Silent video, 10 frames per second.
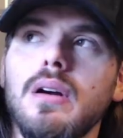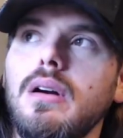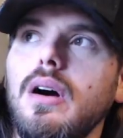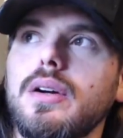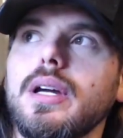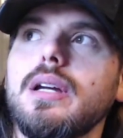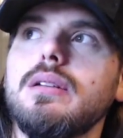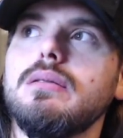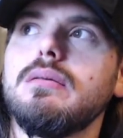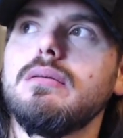okay,
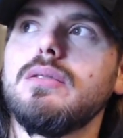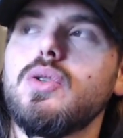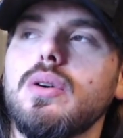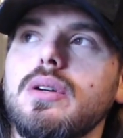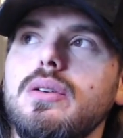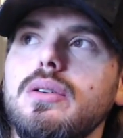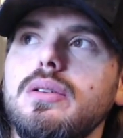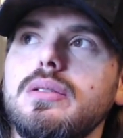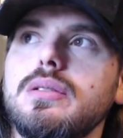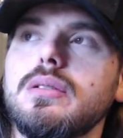Jordan
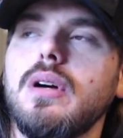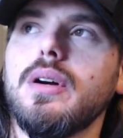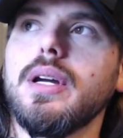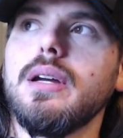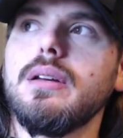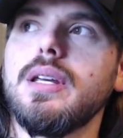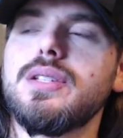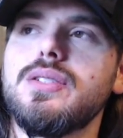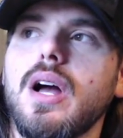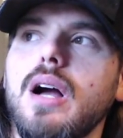Cruz, okay, his
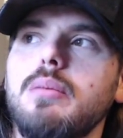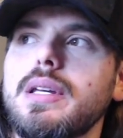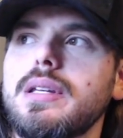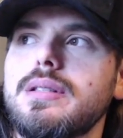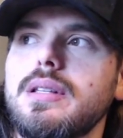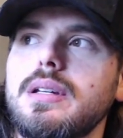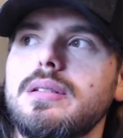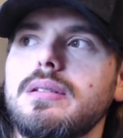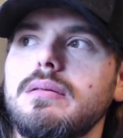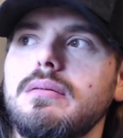job is
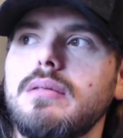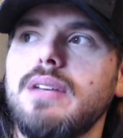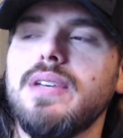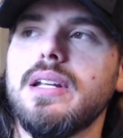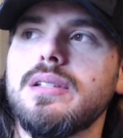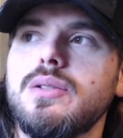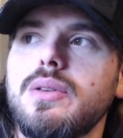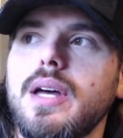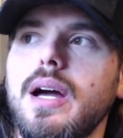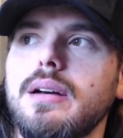this. If he doesn't do
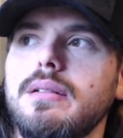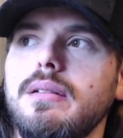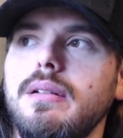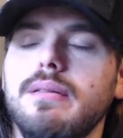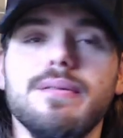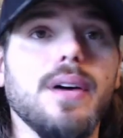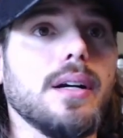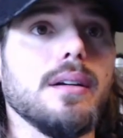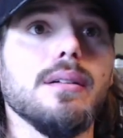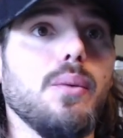that,
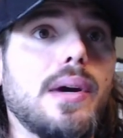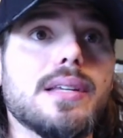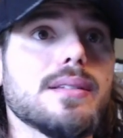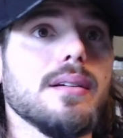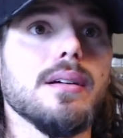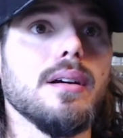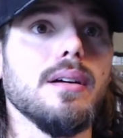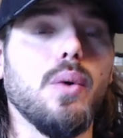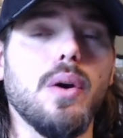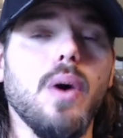fucking waste.
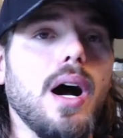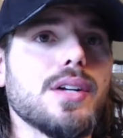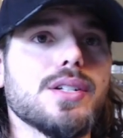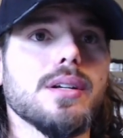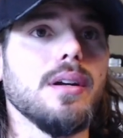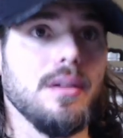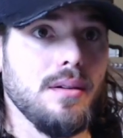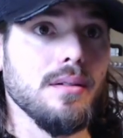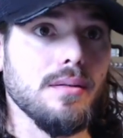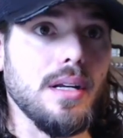What a wash.
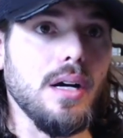You know?